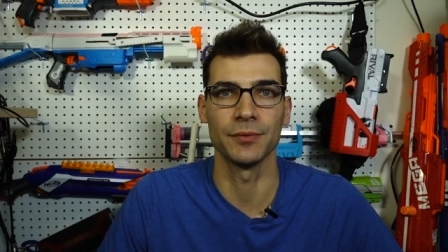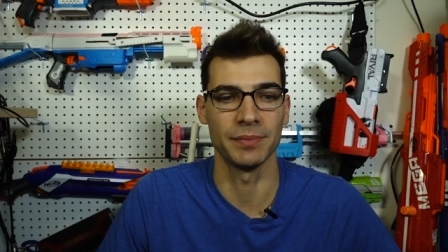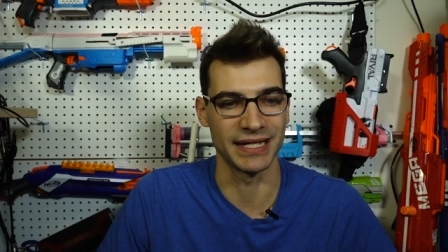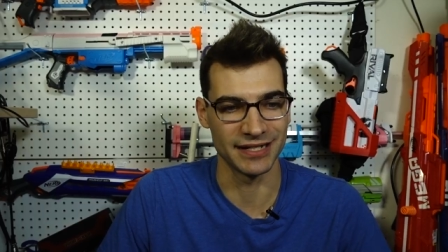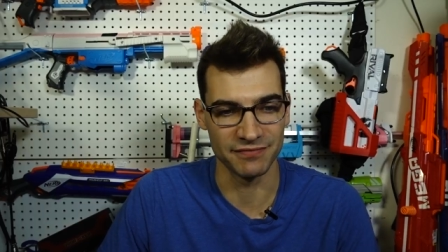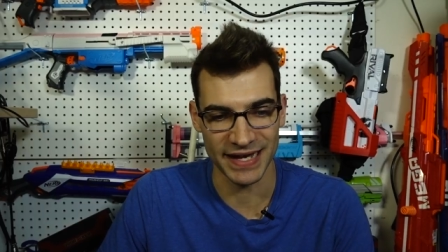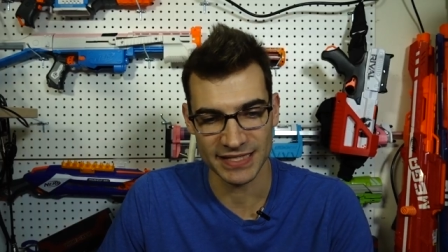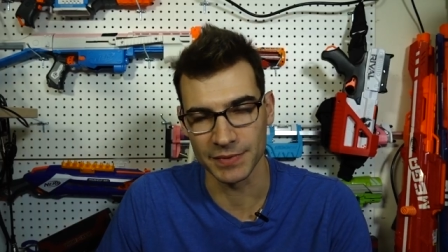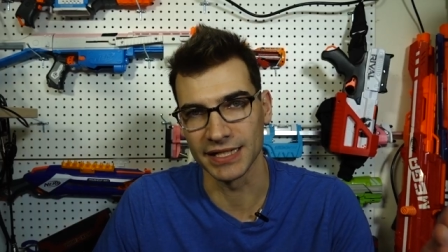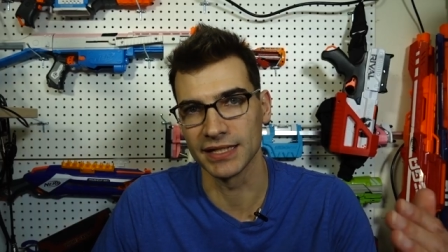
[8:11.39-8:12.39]
It would be an
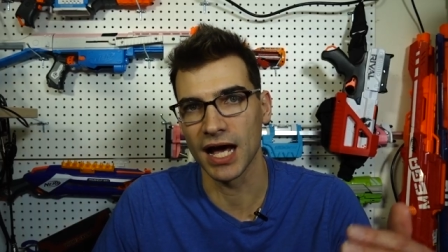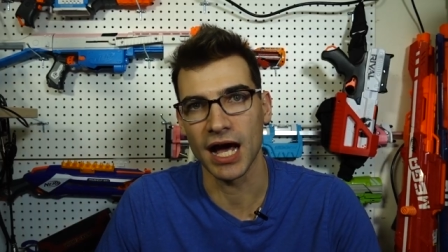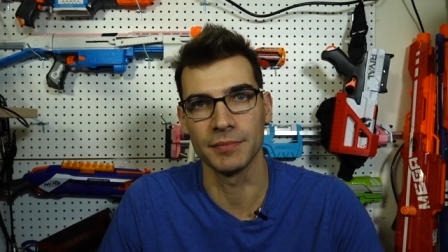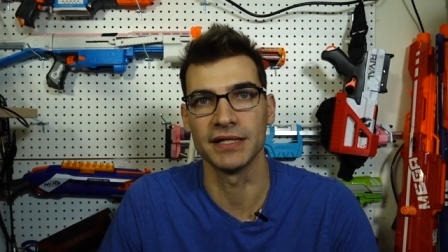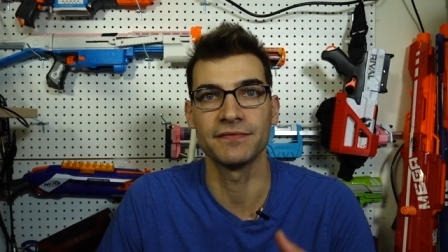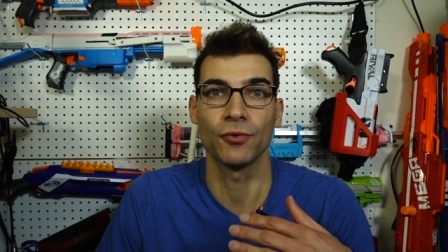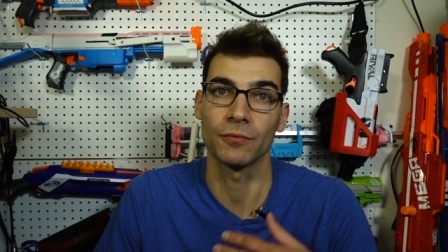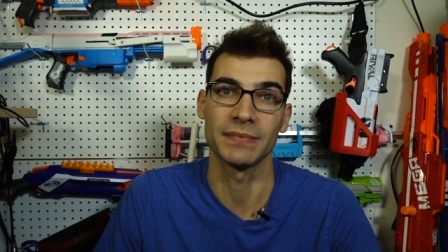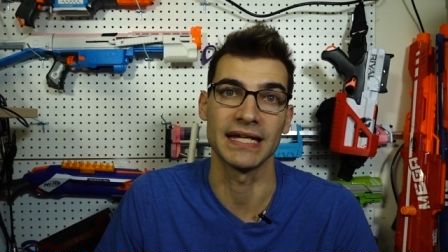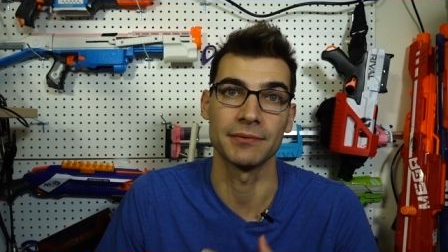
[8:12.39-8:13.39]
investment in the hobby
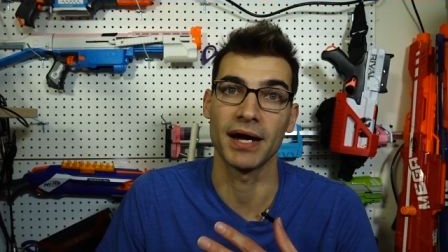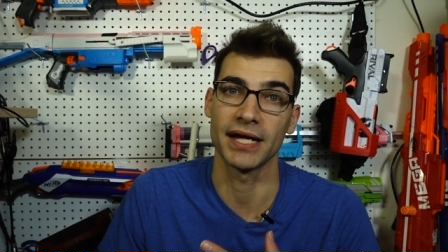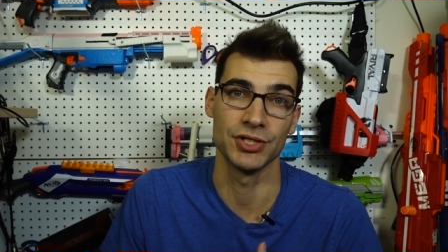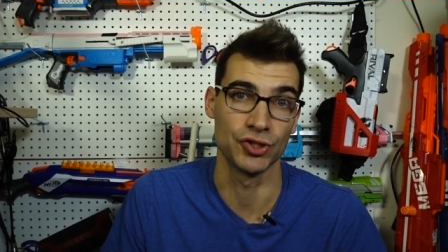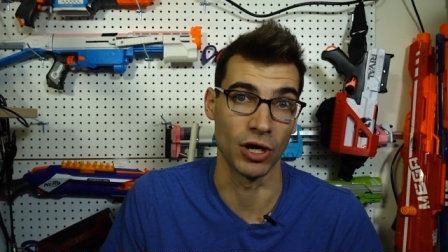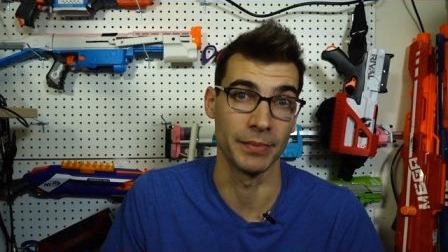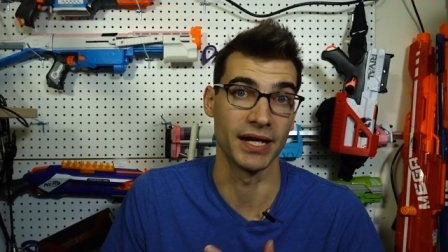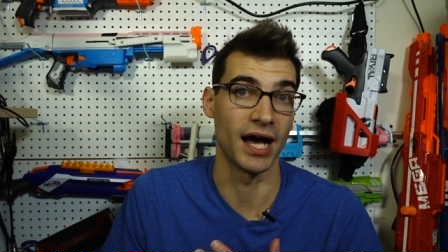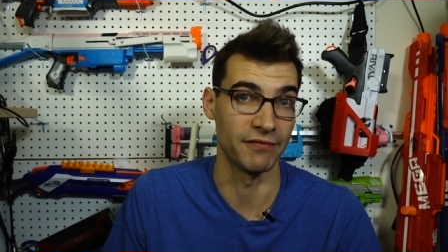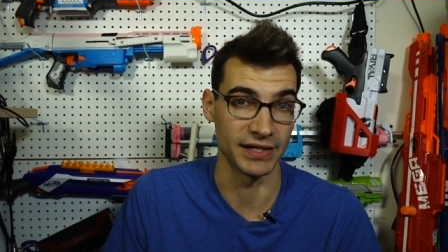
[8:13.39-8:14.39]
for me and my
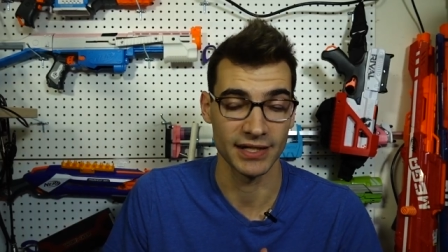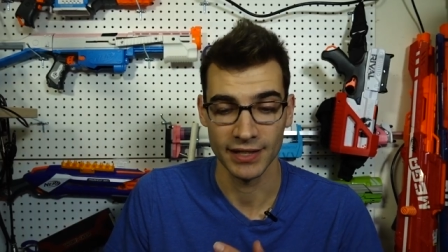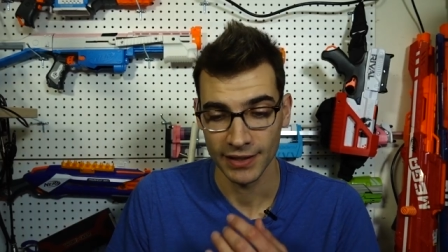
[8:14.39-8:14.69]
enjoyment of it.